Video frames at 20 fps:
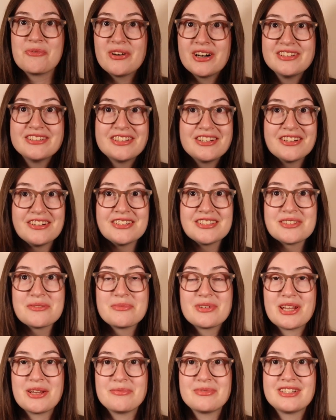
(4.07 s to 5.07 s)
Well, here are
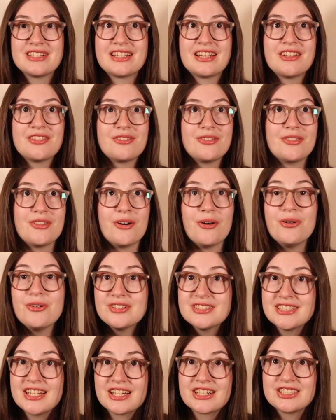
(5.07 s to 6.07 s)
some tips to get through the
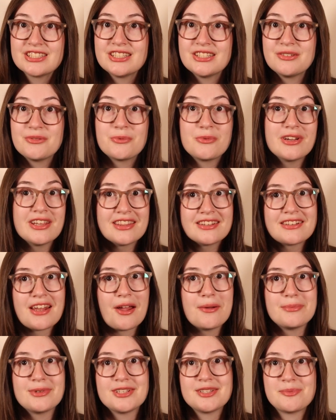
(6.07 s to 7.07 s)
whole section with
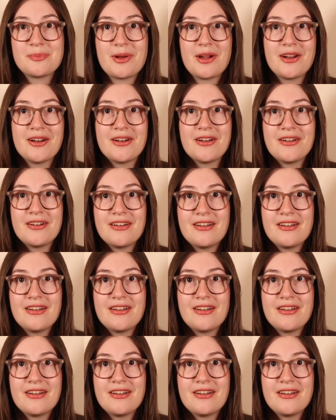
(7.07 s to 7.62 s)
time to spare.